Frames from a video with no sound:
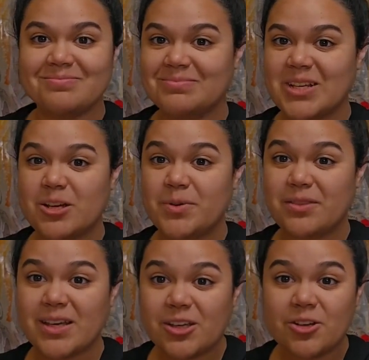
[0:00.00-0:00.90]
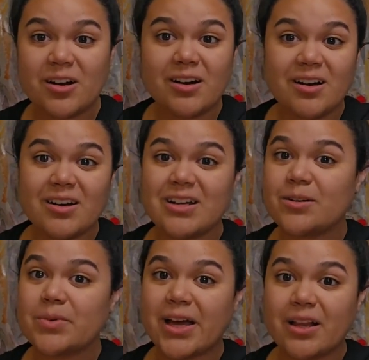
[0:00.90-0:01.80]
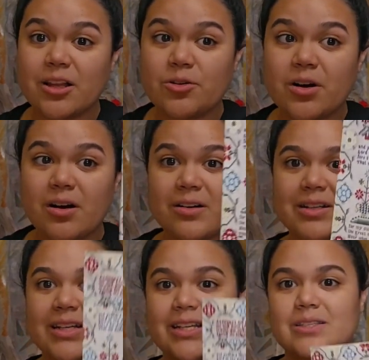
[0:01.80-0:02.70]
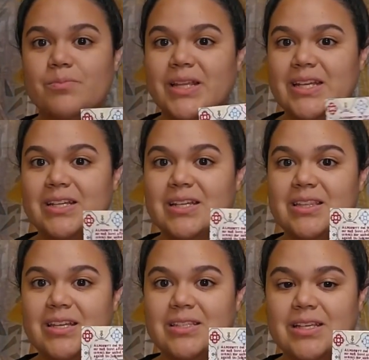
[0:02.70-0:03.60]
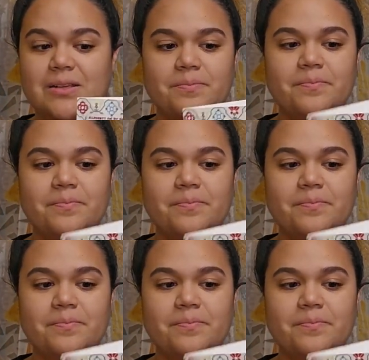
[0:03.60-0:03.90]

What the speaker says: it could be a thank you card, it could be a hello card, like it's blank in the inside,